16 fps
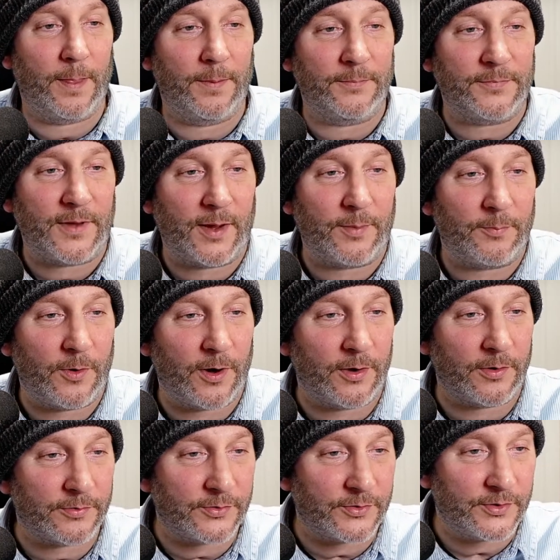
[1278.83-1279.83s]
Deb
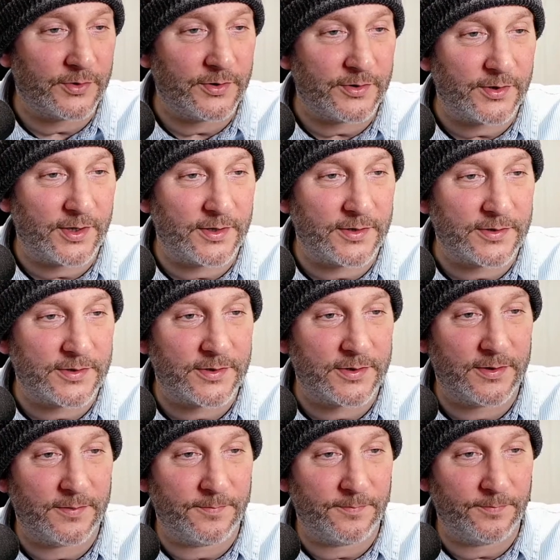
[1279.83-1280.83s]
Wells says,
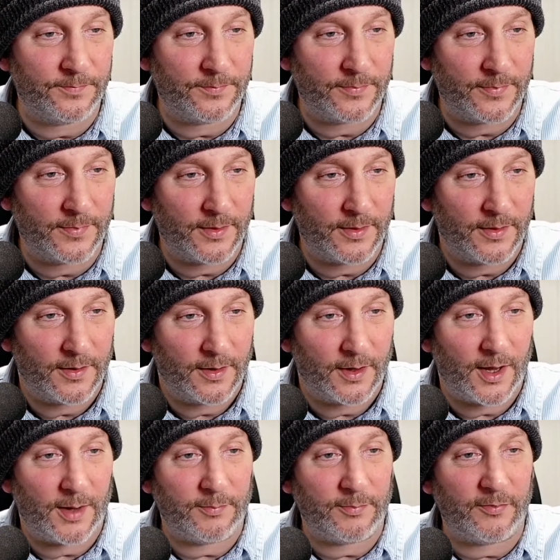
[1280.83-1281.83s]

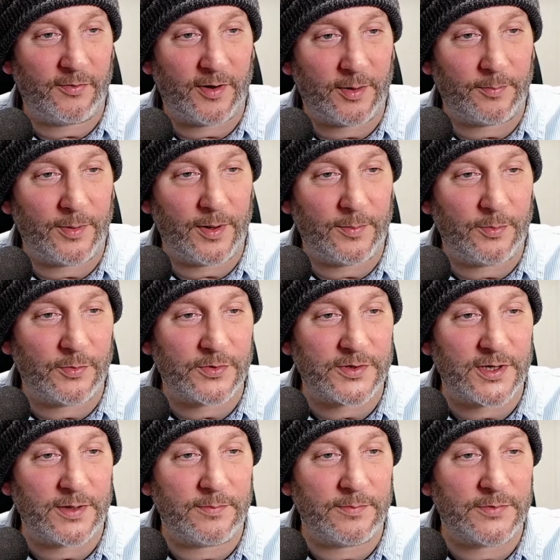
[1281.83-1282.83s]
empathetic people
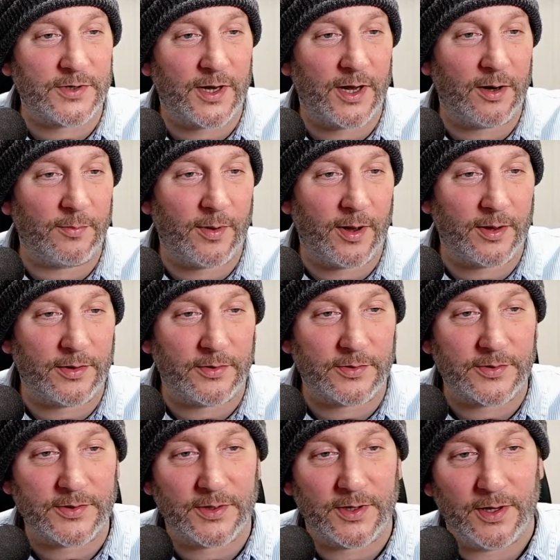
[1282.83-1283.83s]
seem to help
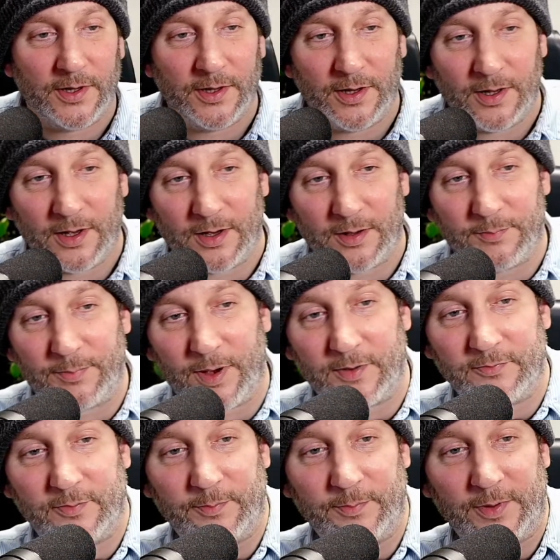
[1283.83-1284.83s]
others
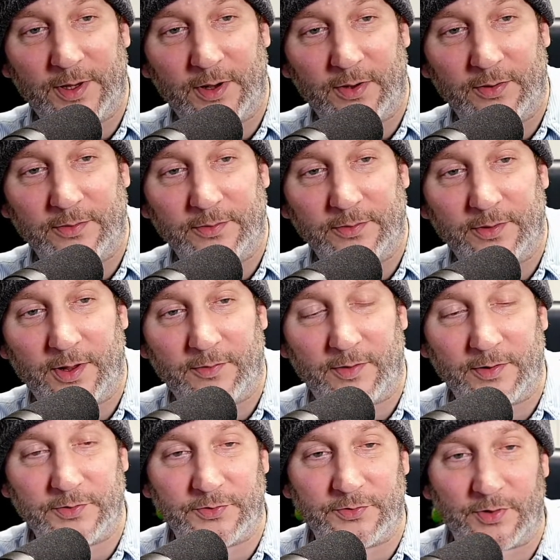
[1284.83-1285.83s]
above and beyond their
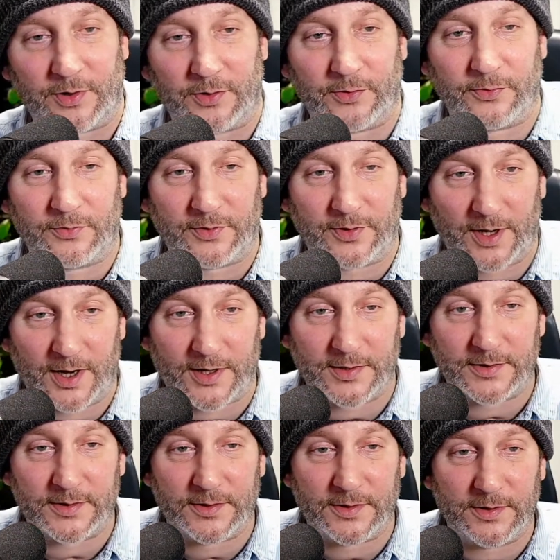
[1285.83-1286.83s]
own struggles.
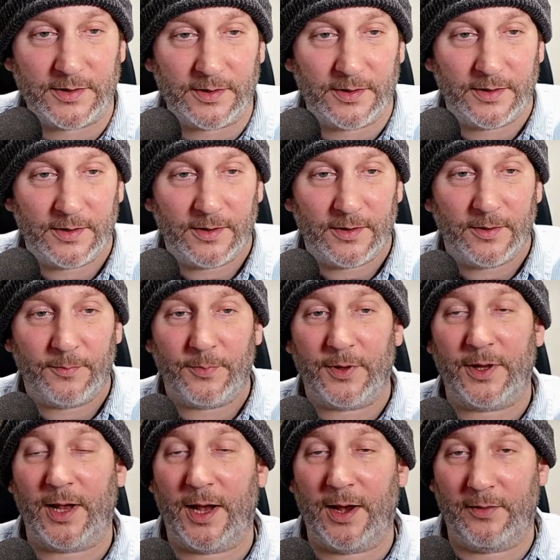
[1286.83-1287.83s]
Yes. But
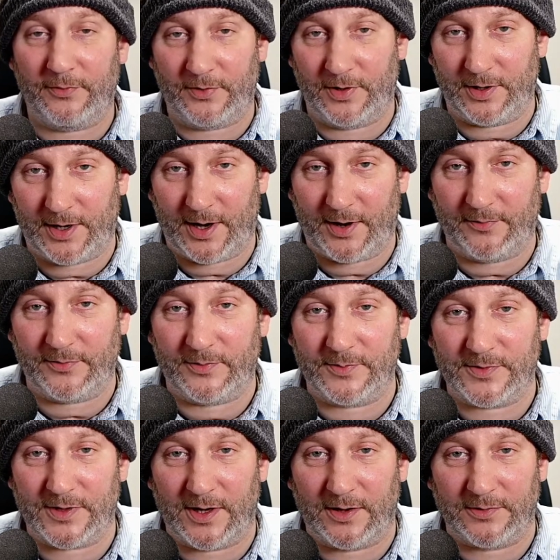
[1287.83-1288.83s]
they have to look after
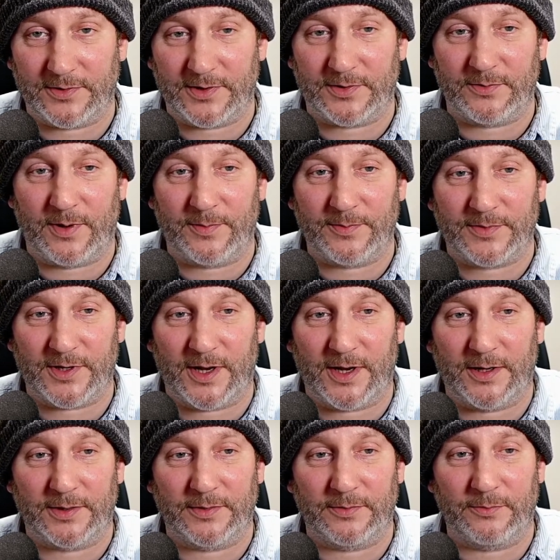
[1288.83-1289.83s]
themselves, is what I'm saying.